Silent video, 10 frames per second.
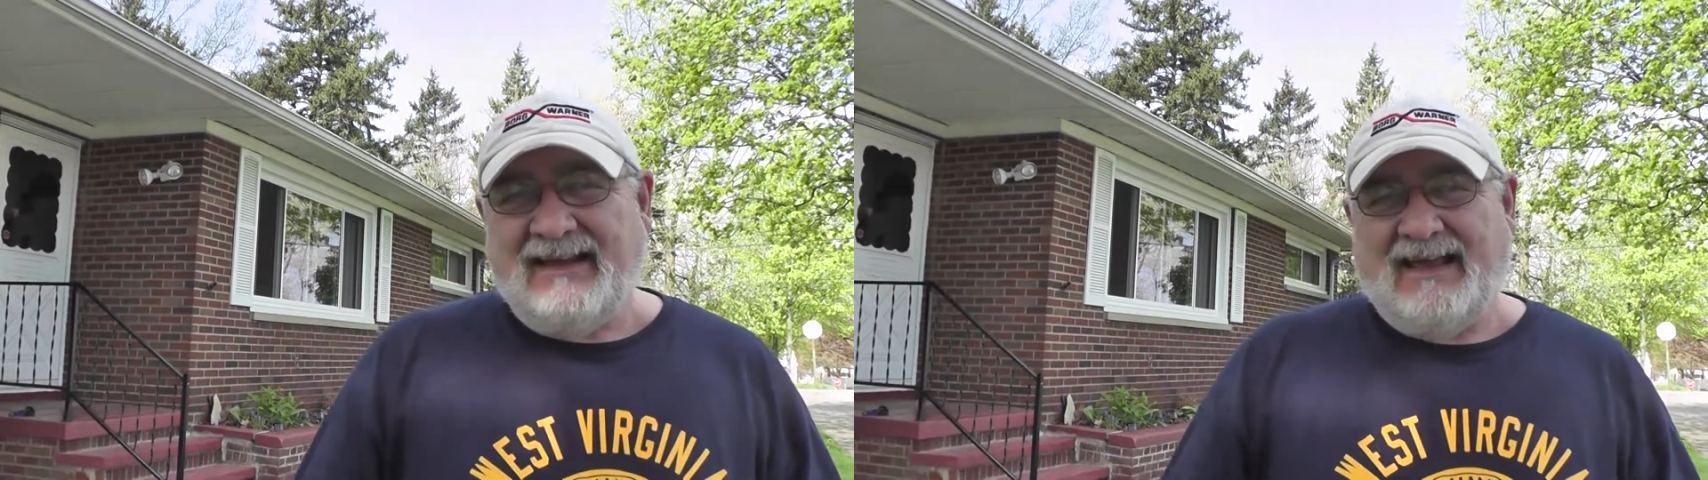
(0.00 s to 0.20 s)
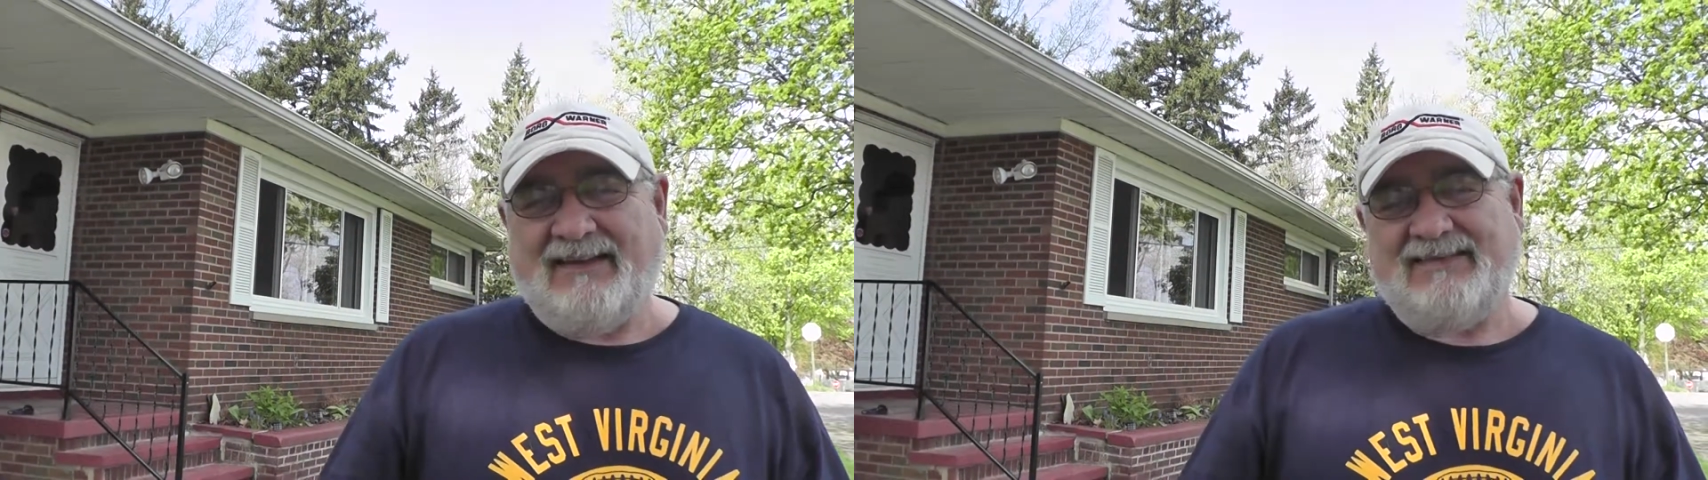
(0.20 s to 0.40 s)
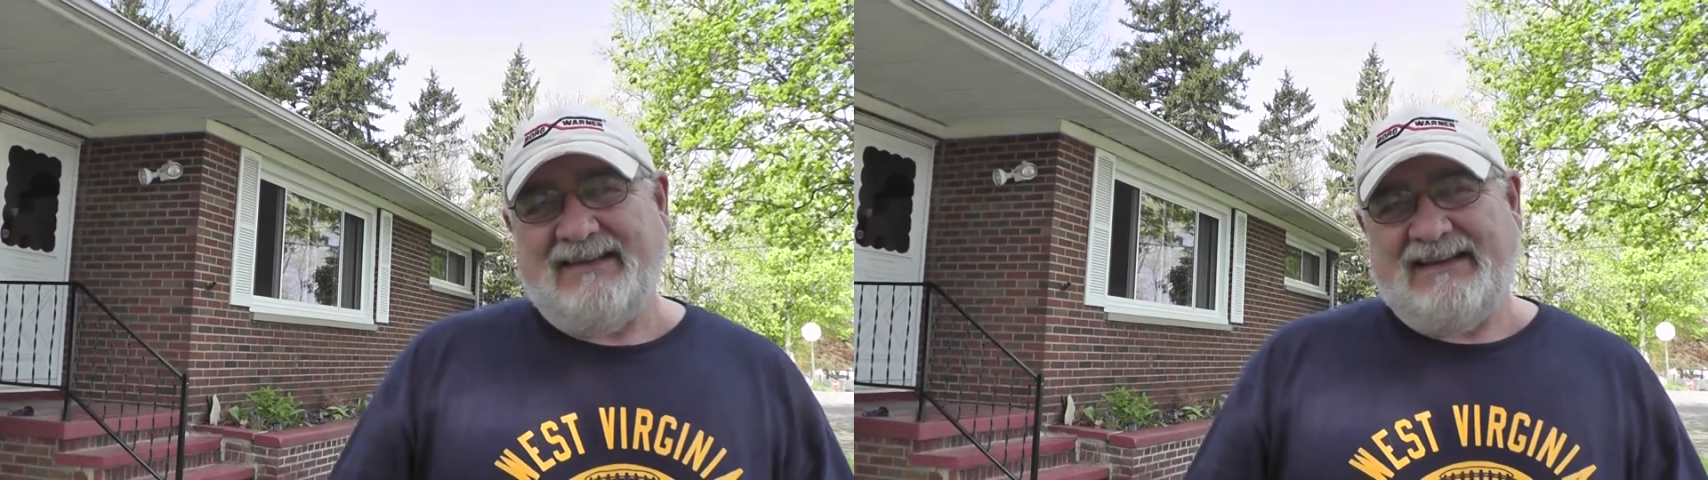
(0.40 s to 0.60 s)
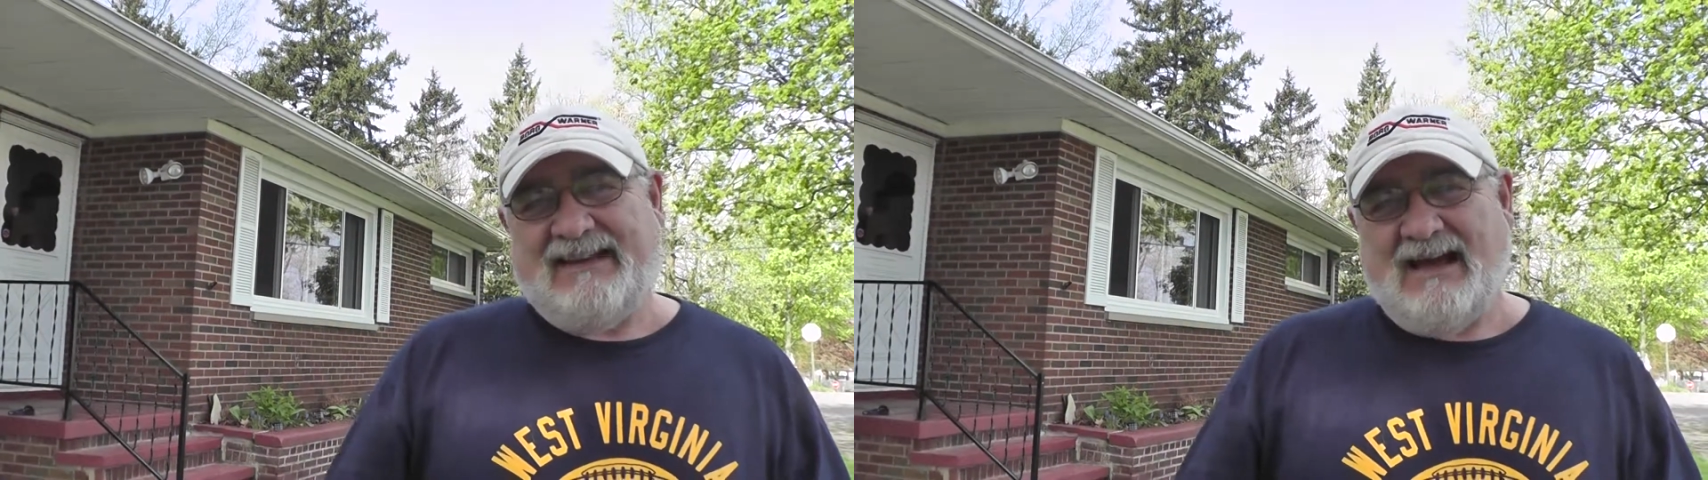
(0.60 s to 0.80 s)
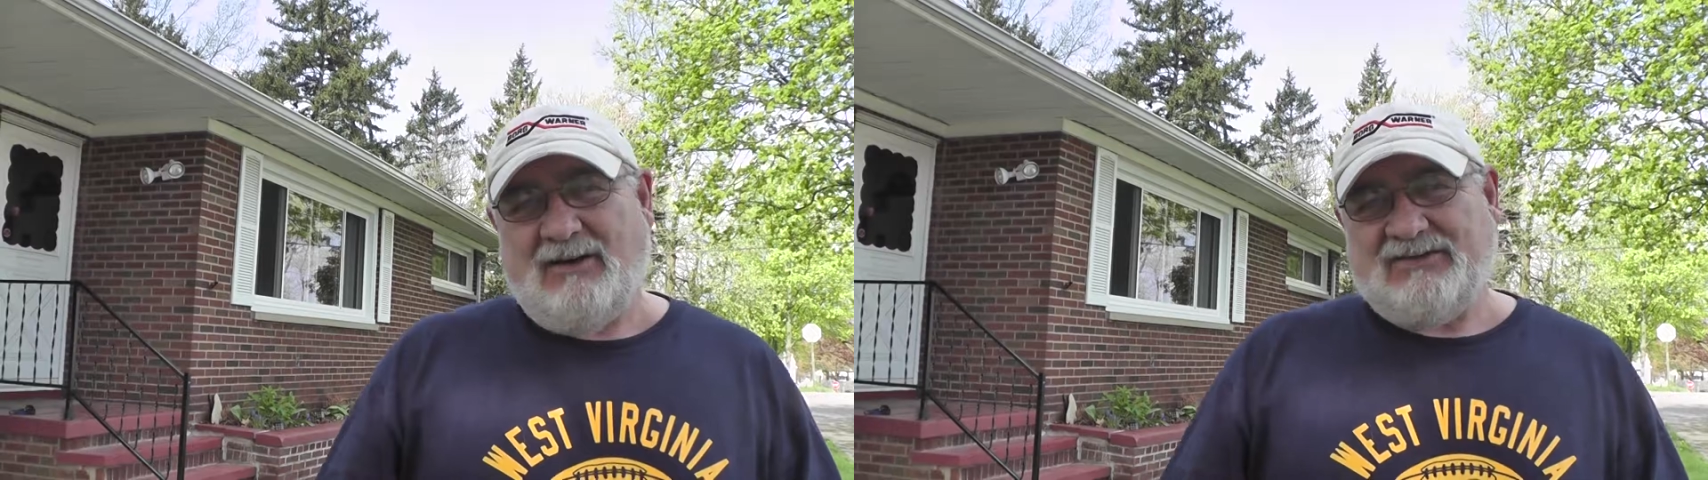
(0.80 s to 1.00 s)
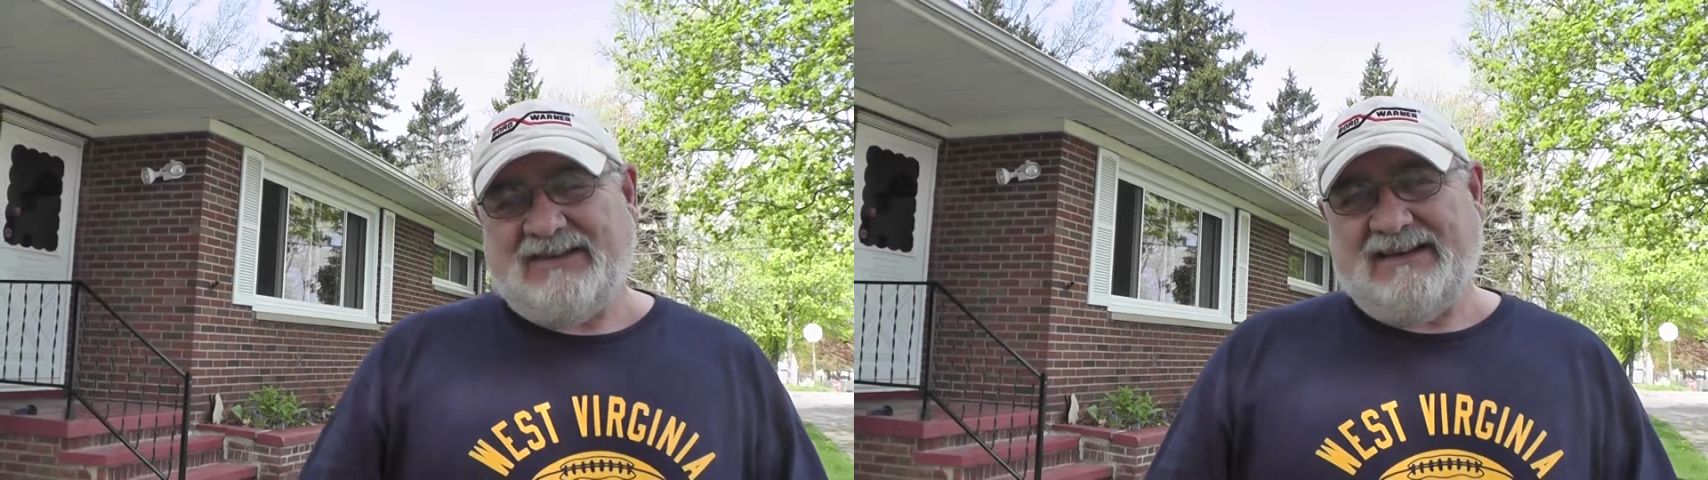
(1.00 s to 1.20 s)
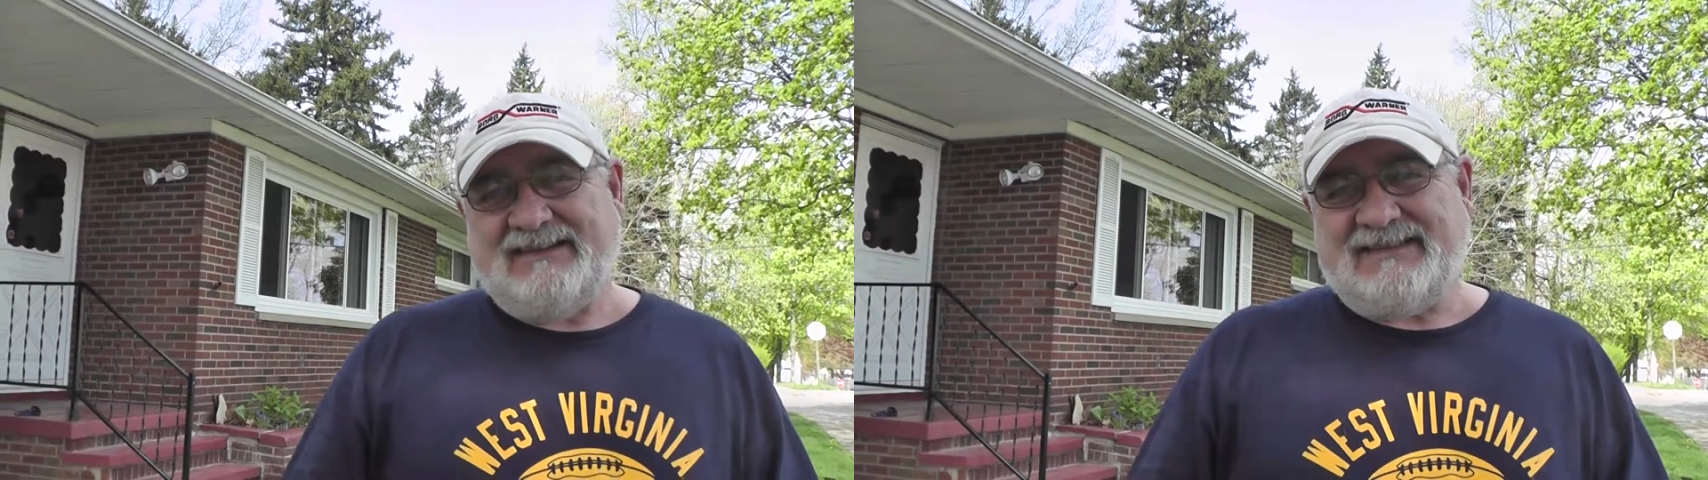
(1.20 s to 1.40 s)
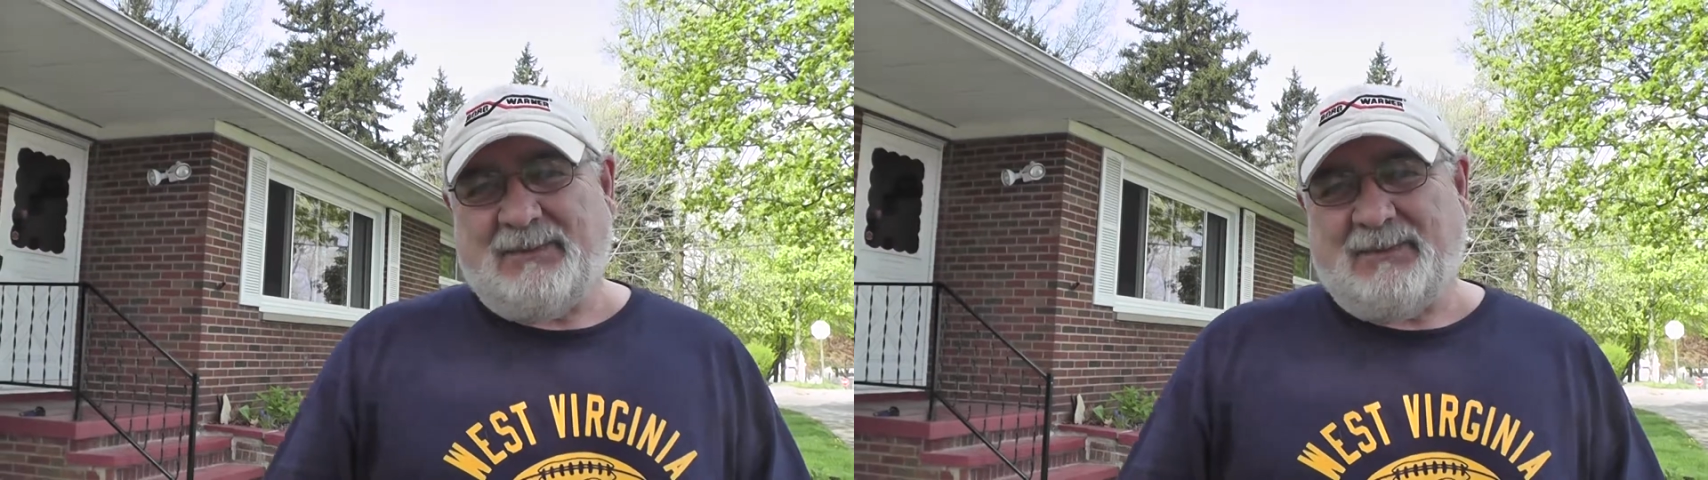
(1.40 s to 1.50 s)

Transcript: Gasoline now is at least